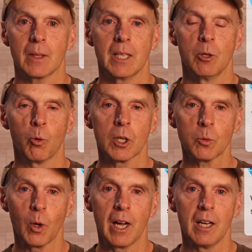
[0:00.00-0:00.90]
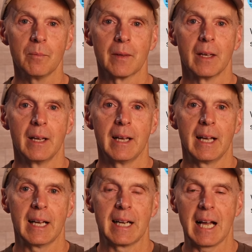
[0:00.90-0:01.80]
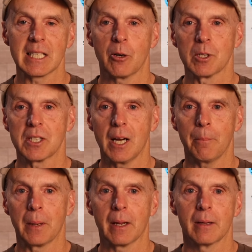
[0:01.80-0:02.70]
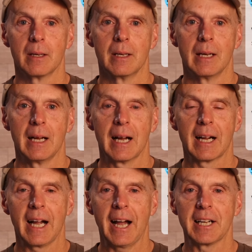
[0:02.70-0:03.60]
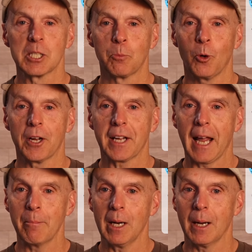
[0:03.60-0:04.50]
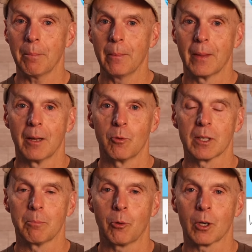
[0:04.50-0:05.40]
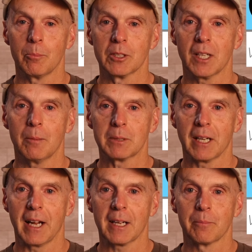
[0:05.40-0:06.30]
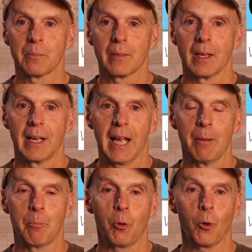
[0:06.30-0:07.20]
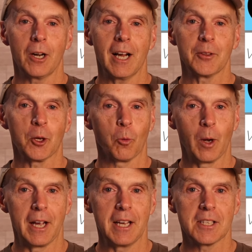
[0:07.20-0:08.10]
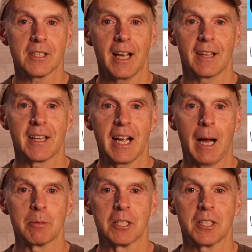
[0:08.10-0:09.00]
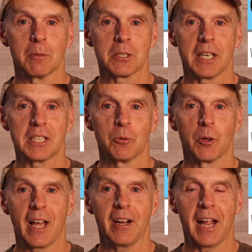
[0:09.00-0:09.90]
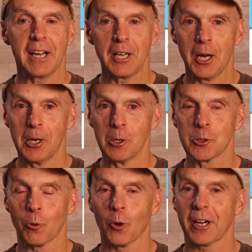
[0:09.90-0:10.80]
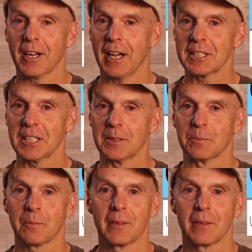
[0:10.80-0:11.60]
It worked well, and as I was dumping, a guy and his boy came up with a portable dump tank and poured out their waste at the opposite dump station without any hose or connection.